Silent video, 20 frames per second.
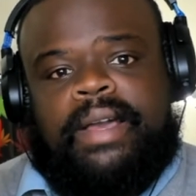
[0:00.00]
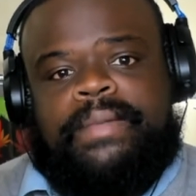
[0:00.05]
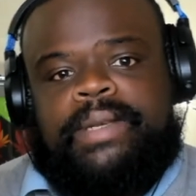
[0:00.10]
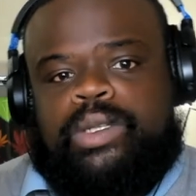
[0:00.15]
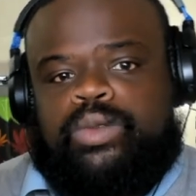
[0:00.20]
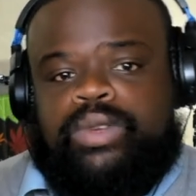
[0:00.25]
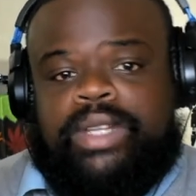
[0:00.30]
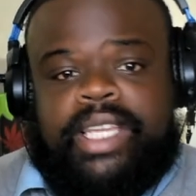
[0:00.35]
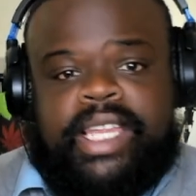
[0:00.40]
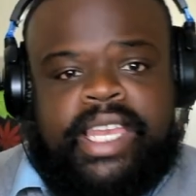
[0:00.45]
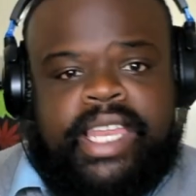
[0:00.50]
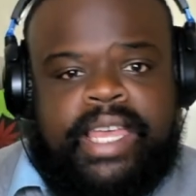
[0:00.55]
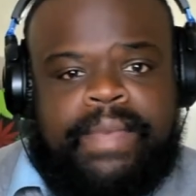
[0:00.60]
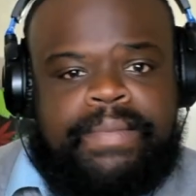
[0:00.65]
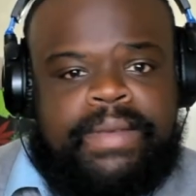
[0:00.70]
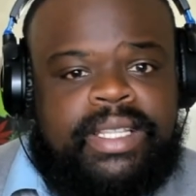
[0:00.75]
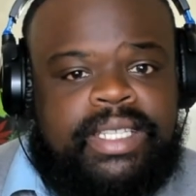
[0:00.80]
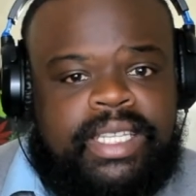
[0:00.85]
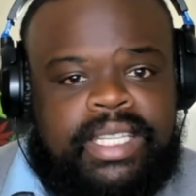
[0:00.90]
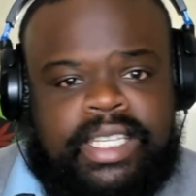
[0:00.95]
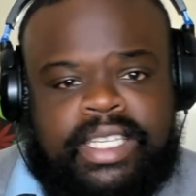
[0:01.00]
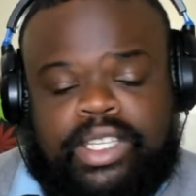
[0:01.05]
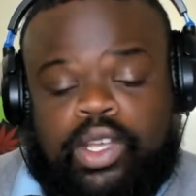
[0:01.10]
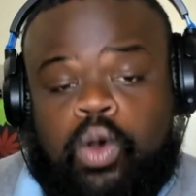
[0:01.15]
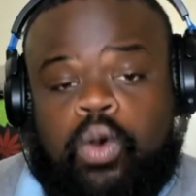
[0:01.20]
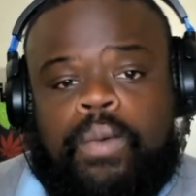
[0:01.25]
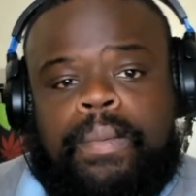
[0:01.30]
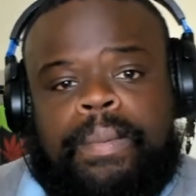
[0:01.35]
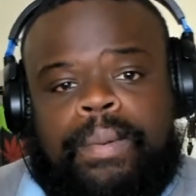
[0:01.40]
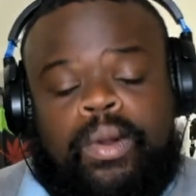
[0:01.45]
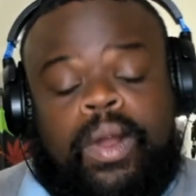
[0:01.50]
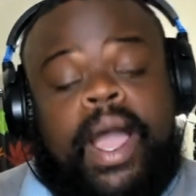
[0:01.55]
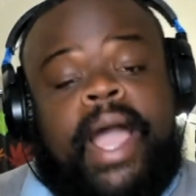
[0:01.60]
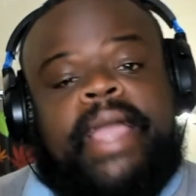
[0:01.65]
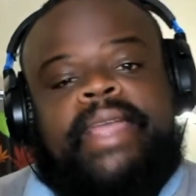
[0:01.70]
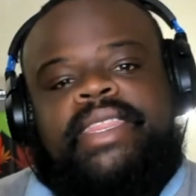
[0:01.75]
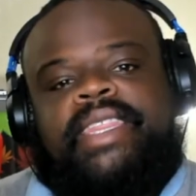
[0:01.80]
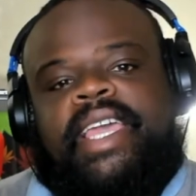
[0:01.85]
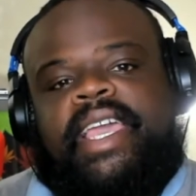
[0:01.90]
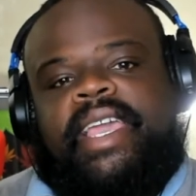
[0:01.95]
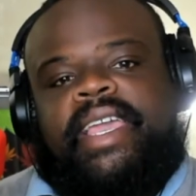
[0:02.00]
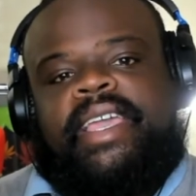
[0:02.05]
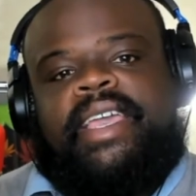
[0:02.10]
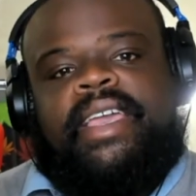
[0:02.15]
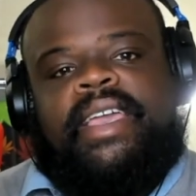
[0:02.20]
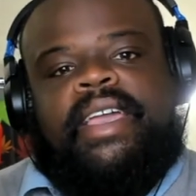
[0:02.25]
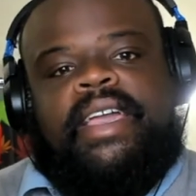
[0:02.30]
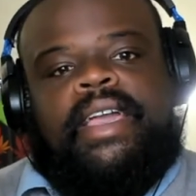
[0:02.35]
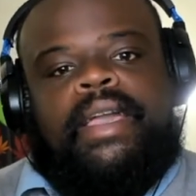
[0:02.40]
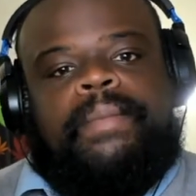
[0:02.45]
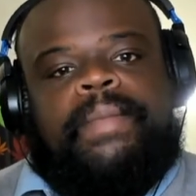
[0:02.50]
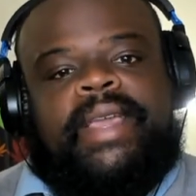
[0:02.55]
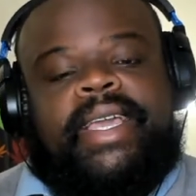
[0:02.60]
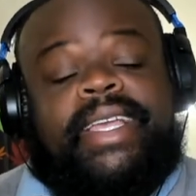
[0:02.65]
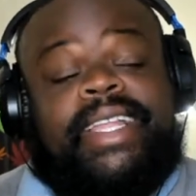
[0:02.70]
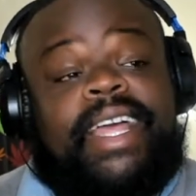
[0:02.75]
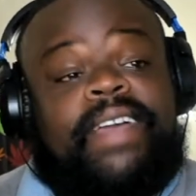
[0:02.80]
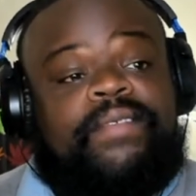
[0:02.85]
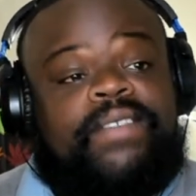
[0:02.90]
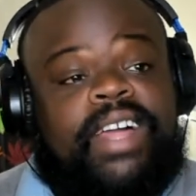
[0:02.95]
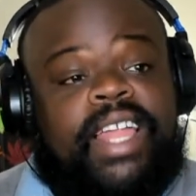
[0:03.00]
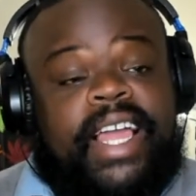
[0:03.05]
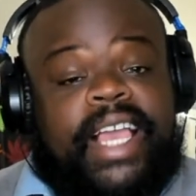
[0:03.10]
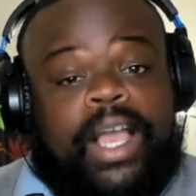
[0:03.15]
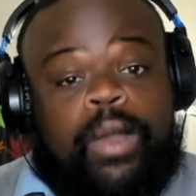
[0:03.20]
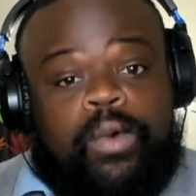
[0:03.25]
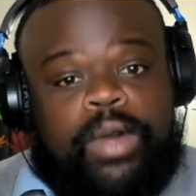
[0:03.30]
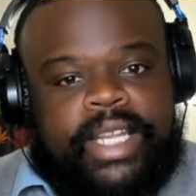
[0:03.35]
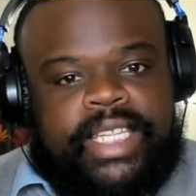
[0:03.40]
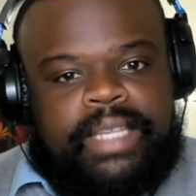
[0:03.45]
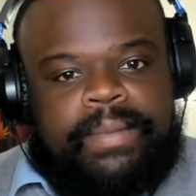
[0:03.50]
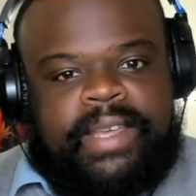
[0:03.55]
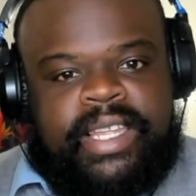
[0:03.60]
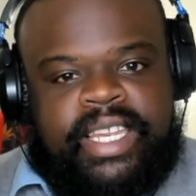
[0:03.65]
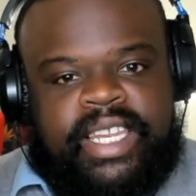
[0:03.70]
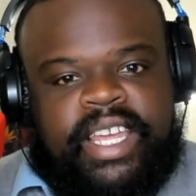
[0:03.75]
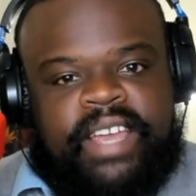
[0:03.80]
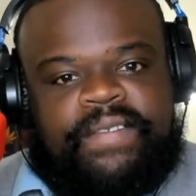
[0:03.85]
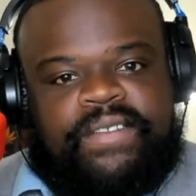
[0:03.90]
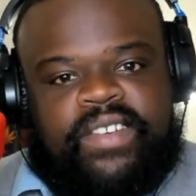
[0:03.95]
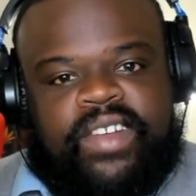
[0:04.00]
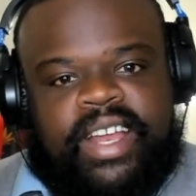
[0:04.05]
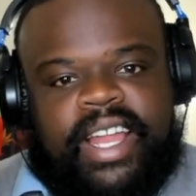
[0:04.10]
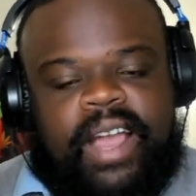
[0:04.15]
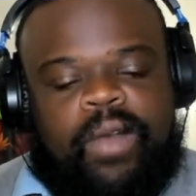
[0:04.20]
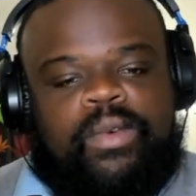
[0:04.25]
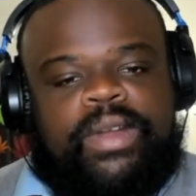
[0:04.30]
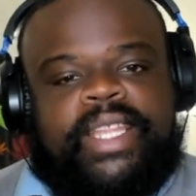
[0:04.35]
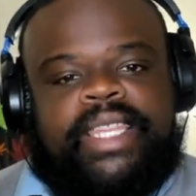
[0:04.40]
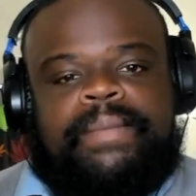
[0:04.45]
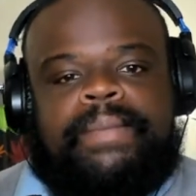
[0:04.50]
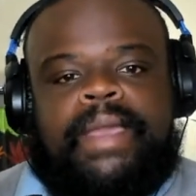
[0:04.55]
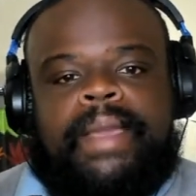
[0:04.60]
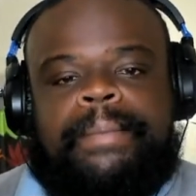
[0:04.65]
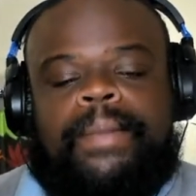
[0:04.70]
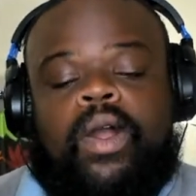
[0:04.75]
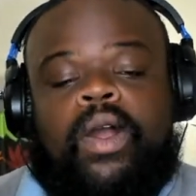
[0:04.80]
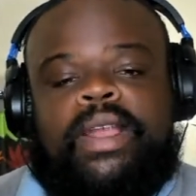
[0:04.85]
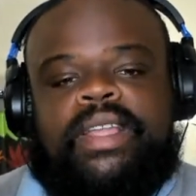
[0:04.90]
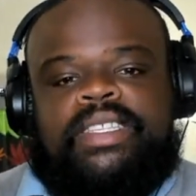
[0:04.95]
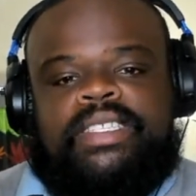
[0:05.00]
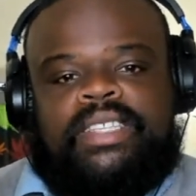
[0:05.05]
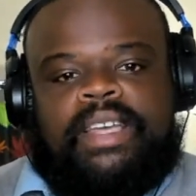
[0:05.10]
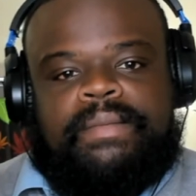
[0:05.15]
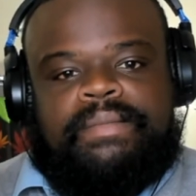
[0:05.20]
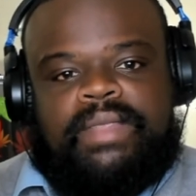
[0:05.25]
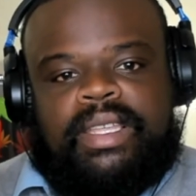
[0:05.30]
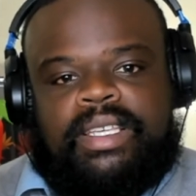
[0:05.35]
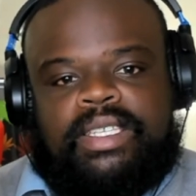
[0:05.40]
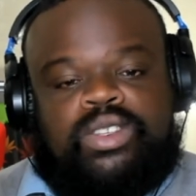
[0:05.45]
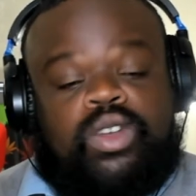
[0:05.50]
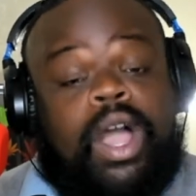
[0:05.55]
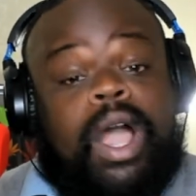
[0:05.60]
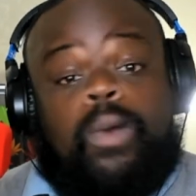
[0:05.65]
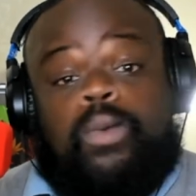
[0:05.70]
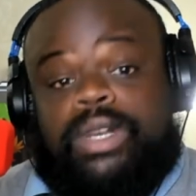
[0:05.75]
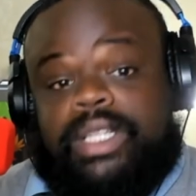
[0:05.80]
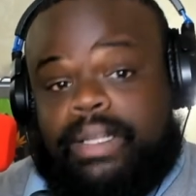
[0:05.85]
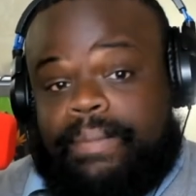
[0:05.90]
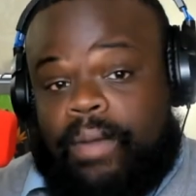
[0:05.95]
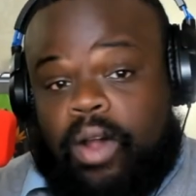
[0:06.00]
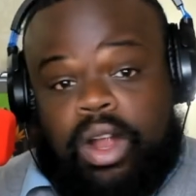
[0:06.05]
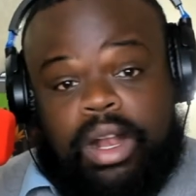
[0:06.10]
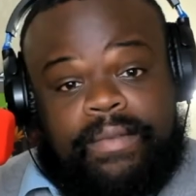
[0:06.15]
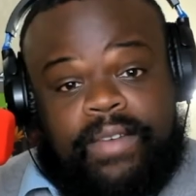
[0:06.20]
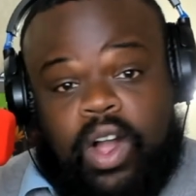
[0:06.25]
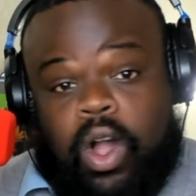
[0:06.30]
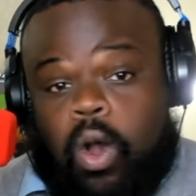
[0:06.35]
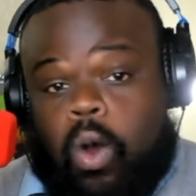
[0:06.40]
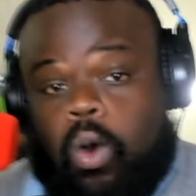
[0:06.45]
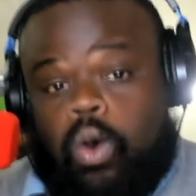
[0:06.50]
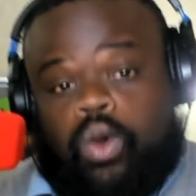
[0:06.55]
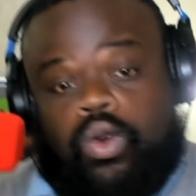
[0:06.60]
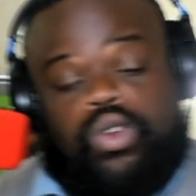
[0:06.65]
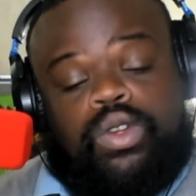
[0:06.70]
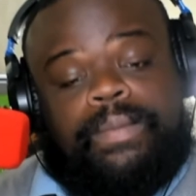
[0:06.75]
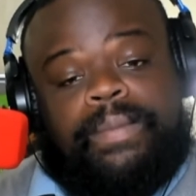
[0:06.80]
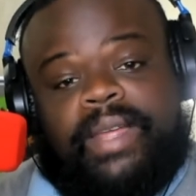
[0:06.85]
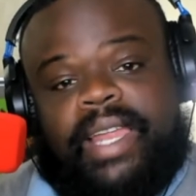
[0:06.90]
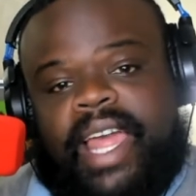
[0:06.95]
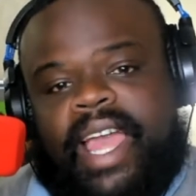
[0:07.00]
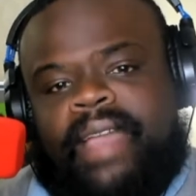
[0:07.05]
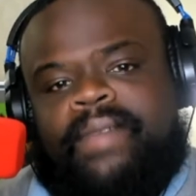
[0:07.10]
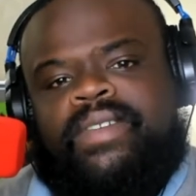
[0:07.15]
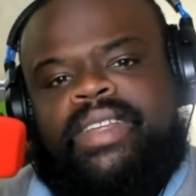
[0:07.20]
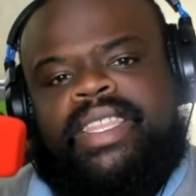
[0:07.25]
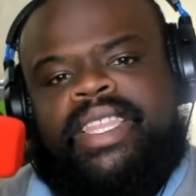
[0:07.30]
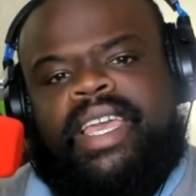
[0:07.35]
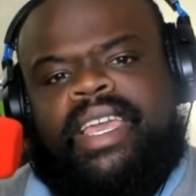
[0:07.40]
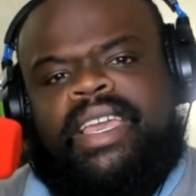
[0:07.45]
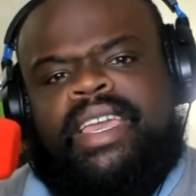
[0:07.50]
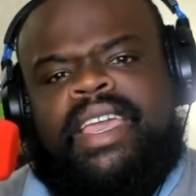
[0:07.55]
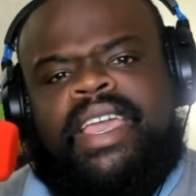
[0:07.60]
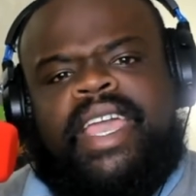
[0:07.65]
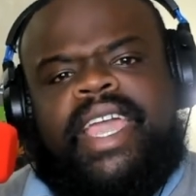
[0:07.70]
I was really deep into this whole pride thing because I felt like I wanted to be different. I wanted to be a part of something. So I was a part of a whole group and everything.